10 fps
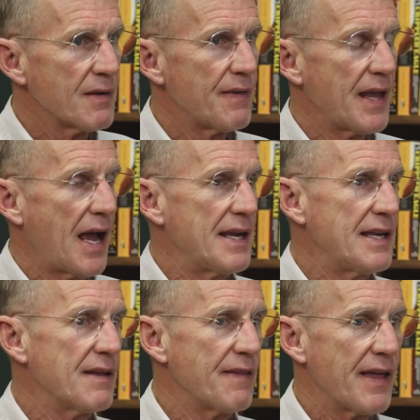the
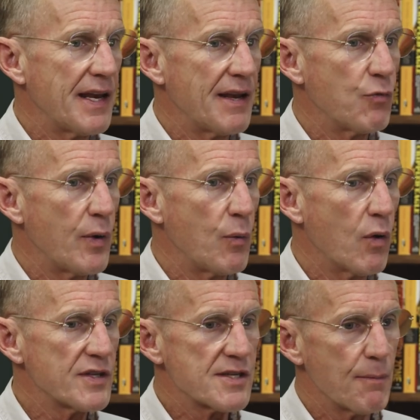idea that if we
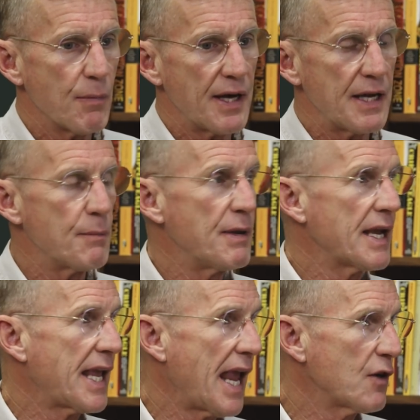want somebody to be
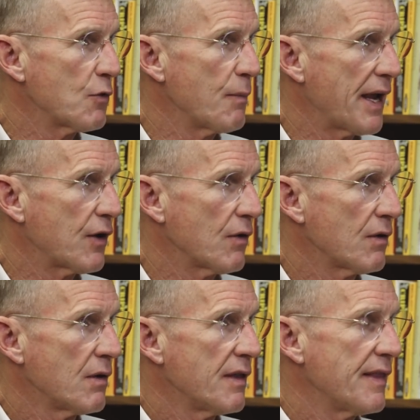a candle maker,
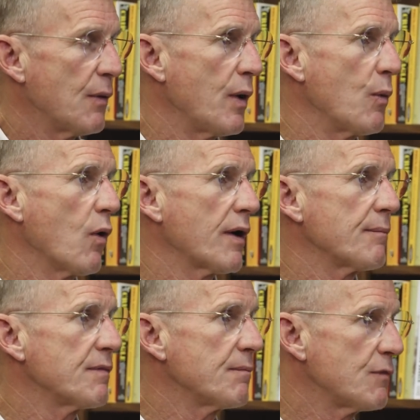that we want
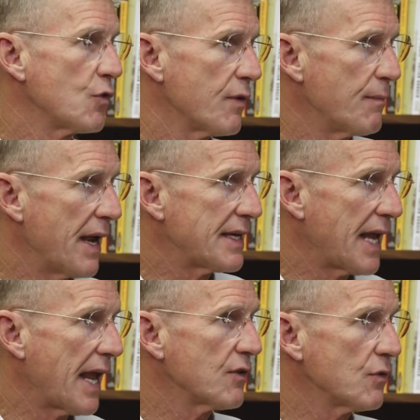them to have made
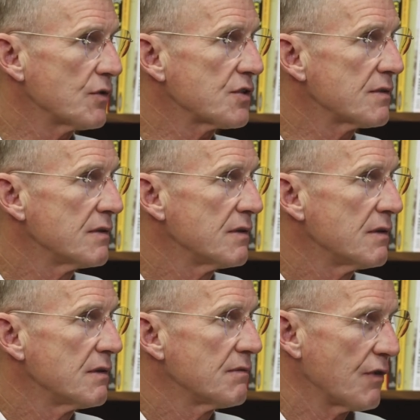candles
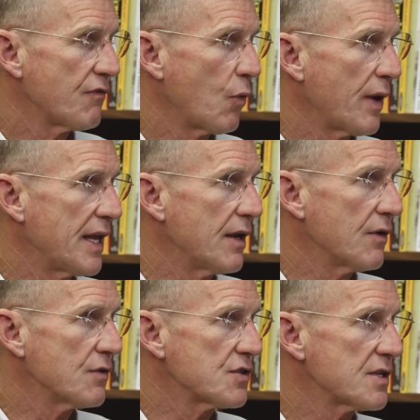for forty
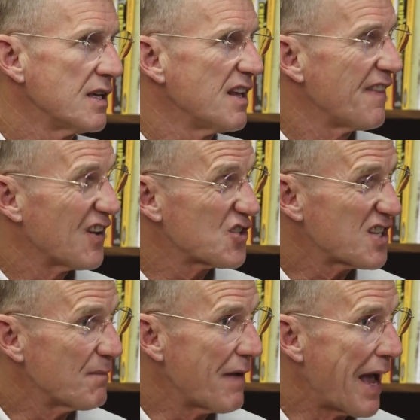years, there's
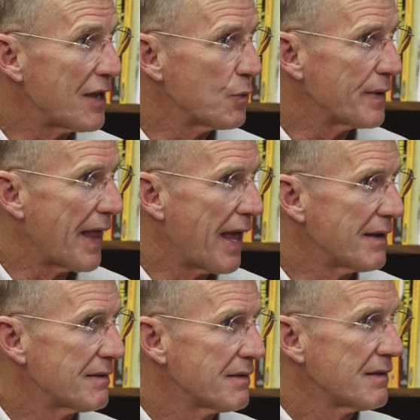some value in that.
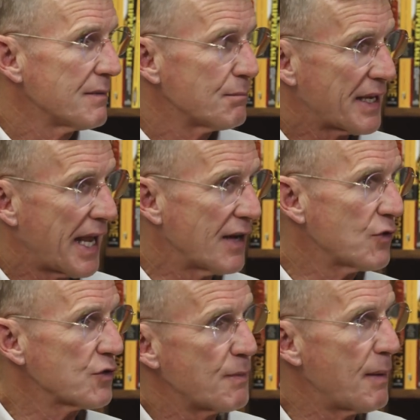But
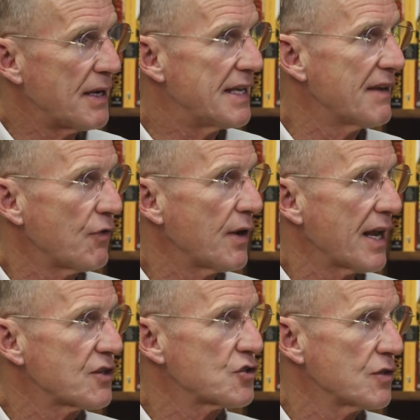candles may be different
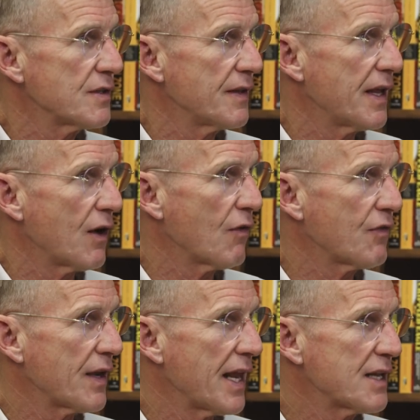next year than they are
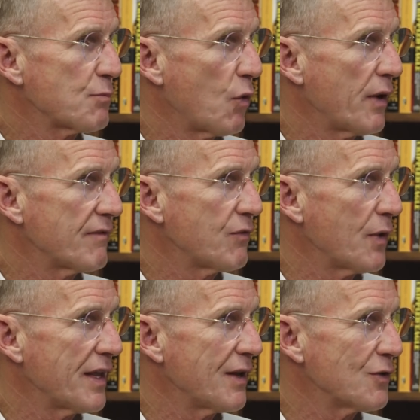for the last
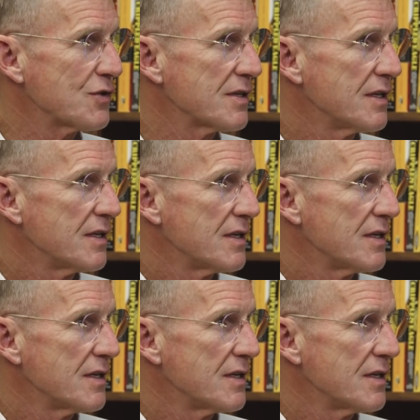forty years.